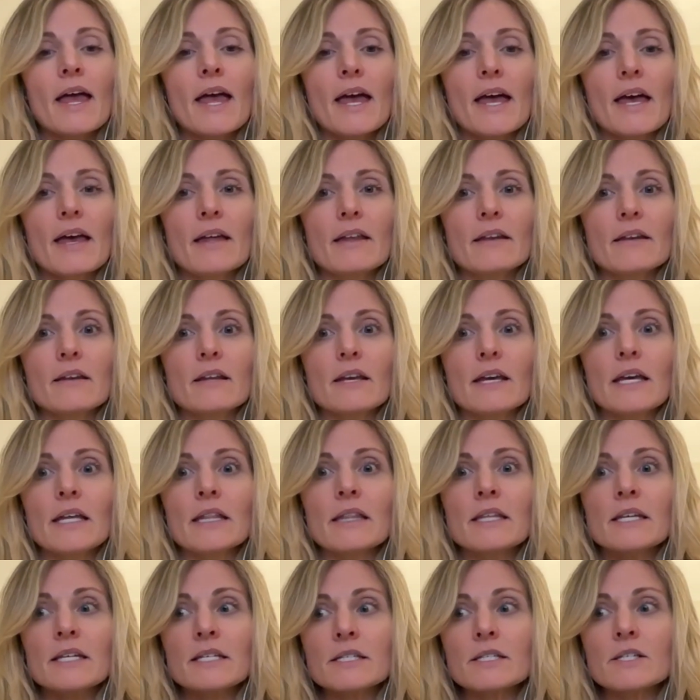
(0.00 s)
And
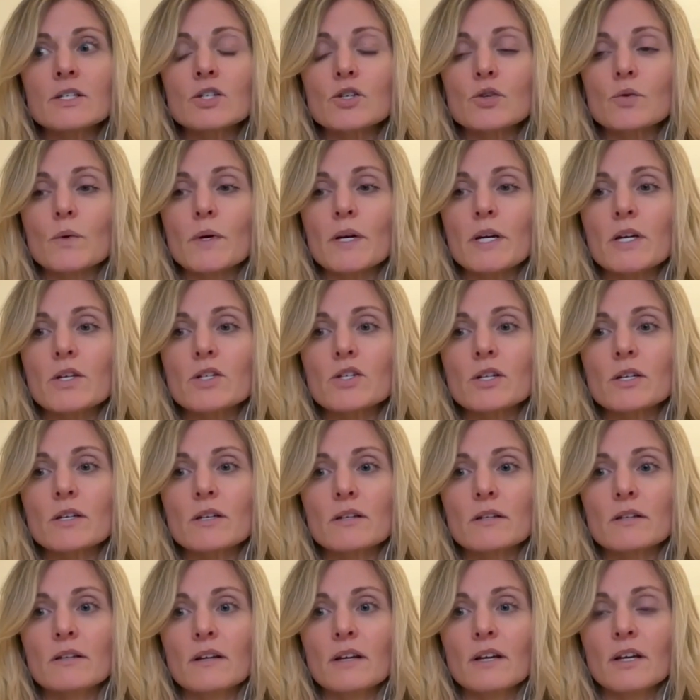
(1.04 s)
in this
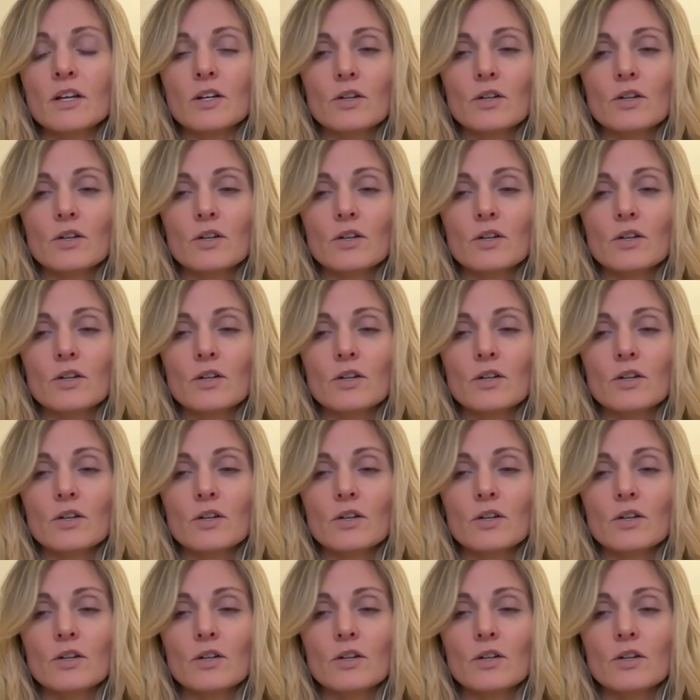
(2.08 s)
situation,